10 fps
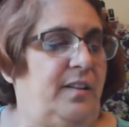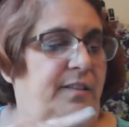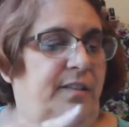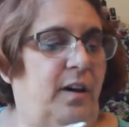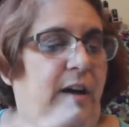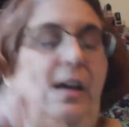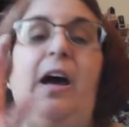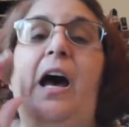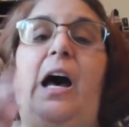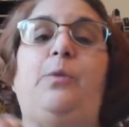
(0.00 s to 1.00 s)
Sorry,
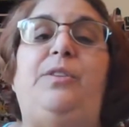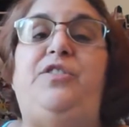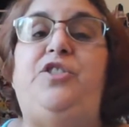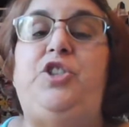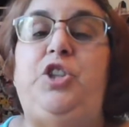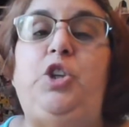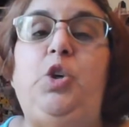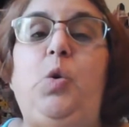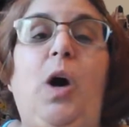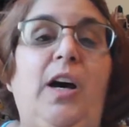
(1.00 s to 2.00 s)
I was
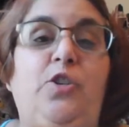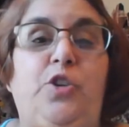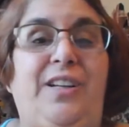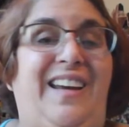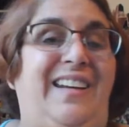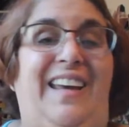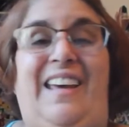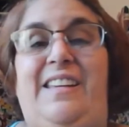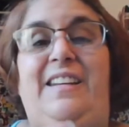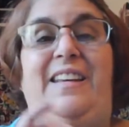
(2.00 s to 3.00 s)

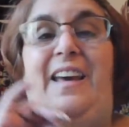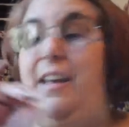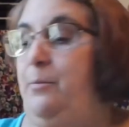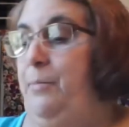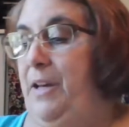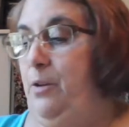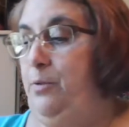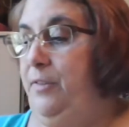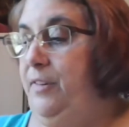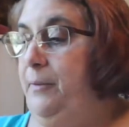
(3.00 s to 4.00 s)
288
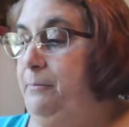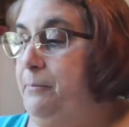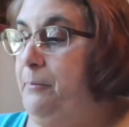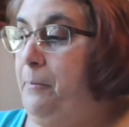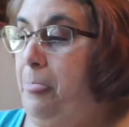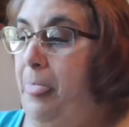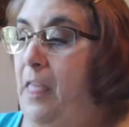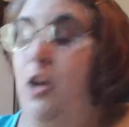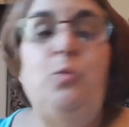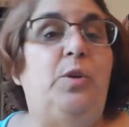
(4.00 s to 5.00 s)
pounds,
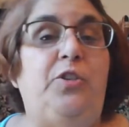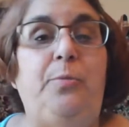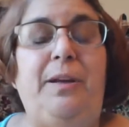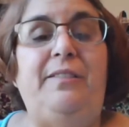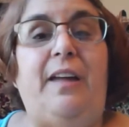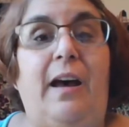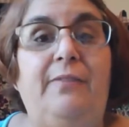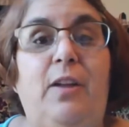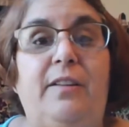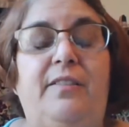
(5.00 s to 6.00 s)
which means
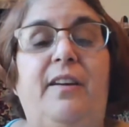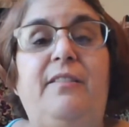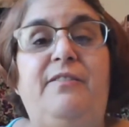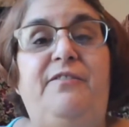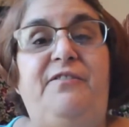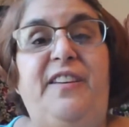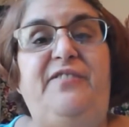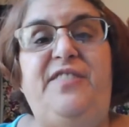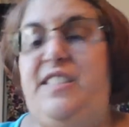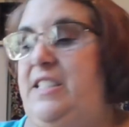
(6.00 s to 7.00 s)
I've lost
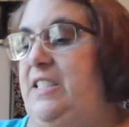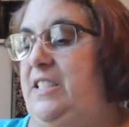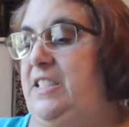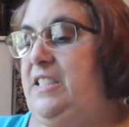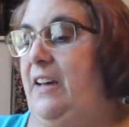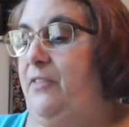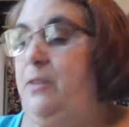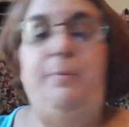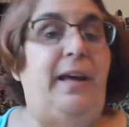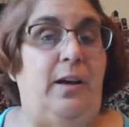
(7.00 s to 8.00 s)

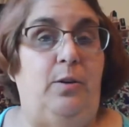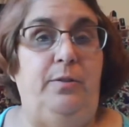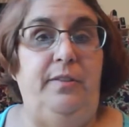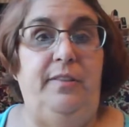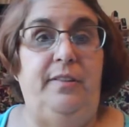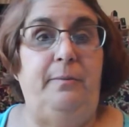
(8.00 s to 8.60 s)
57 pounds